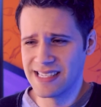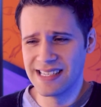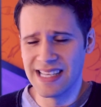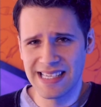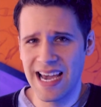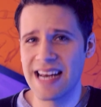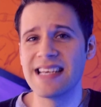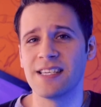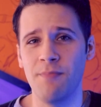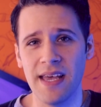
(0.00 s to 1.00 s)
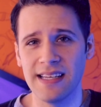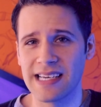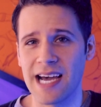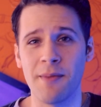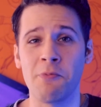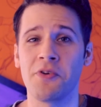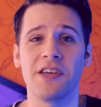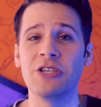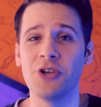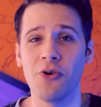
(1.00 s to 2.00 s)
the tiniest bit, to come up with a
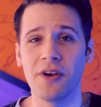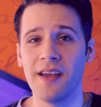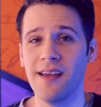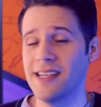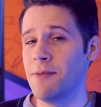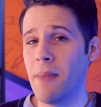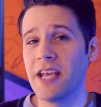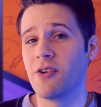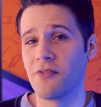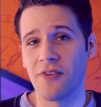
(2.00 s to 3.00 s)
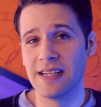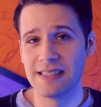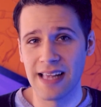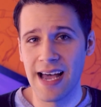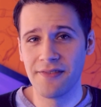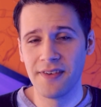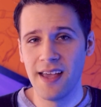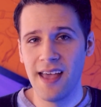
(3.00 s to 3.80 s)
joke to make your friends laugh.